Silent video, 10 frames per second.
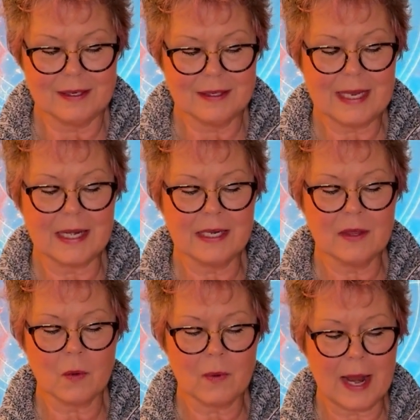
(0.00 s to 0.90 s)
yet in
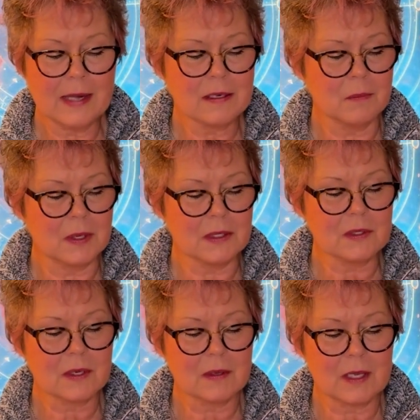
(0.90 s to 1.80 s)
the
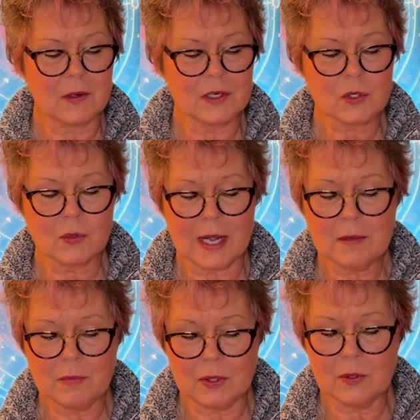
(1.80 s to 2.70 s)
randomness there is
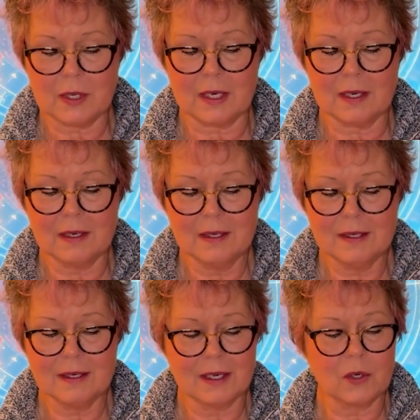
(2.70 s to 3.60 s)
great beauty
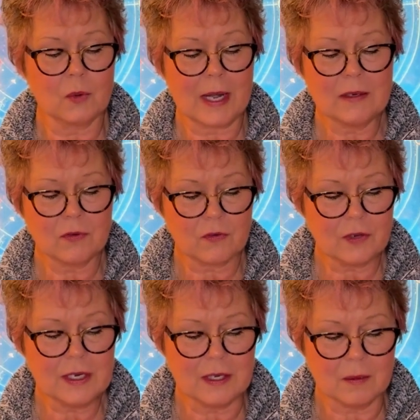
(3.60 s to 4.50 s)
and great
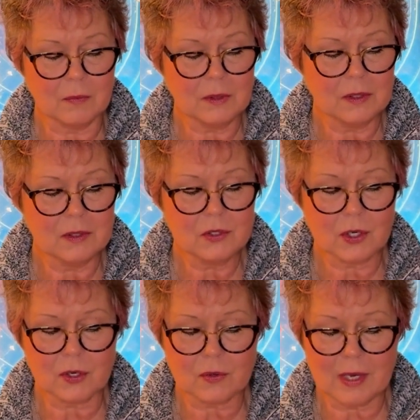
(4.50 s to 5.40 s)
freedom
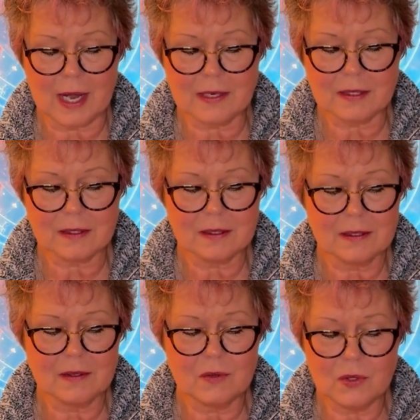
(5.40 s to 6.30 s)
to create
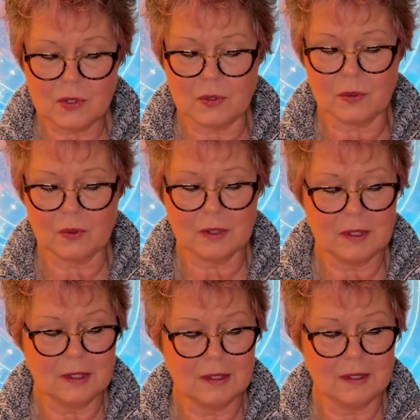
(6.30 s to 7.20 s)
new,
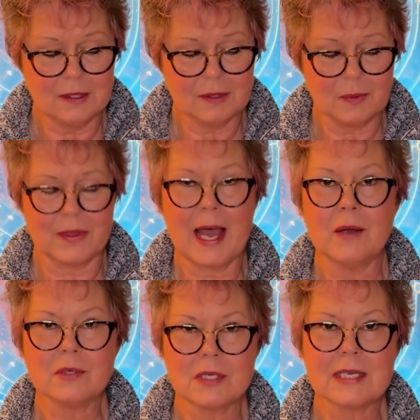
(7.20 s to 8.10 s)

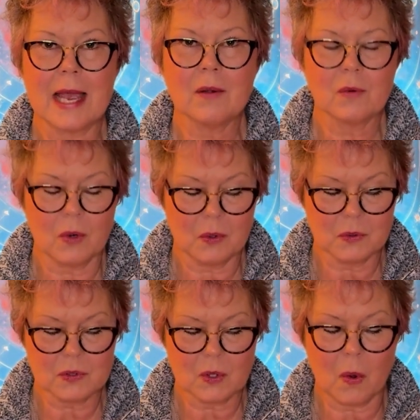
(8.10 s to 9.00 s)
without set
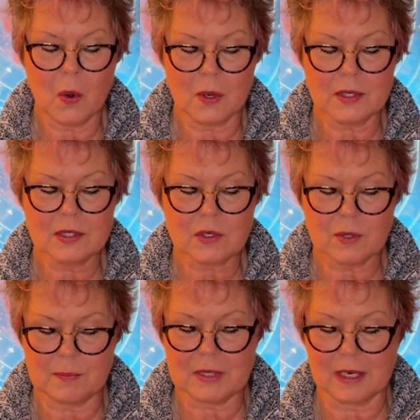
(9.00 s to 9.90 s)
roles or
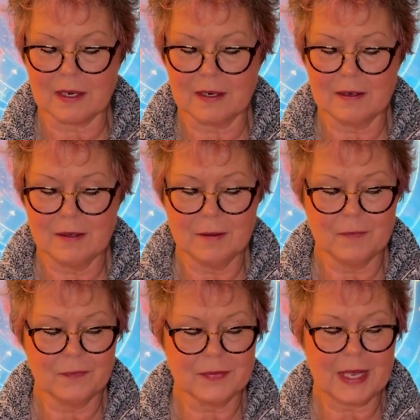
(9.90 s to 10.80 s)
scripting.
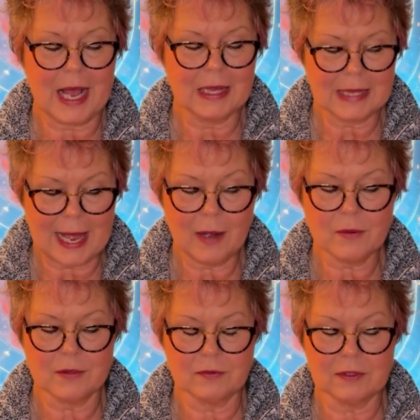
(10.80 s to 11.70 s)
Allow
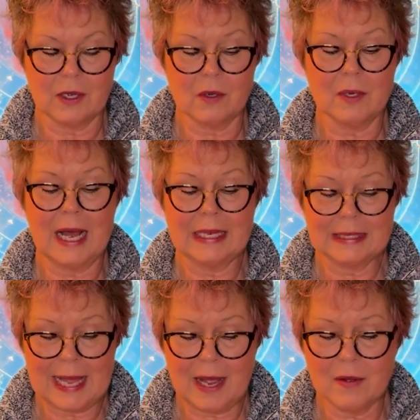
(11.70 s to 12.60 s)
the flow,
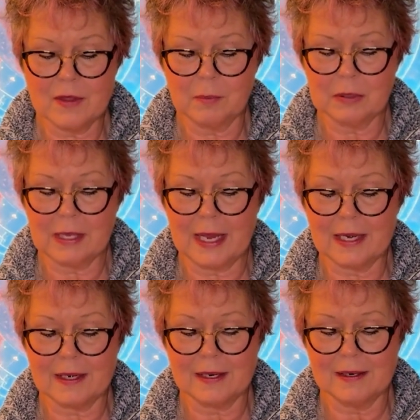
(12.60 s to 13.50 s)
allow the
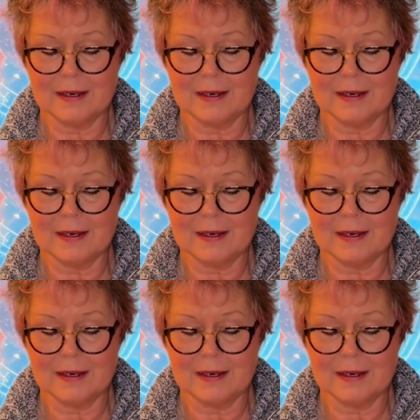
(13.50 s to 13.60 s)
play,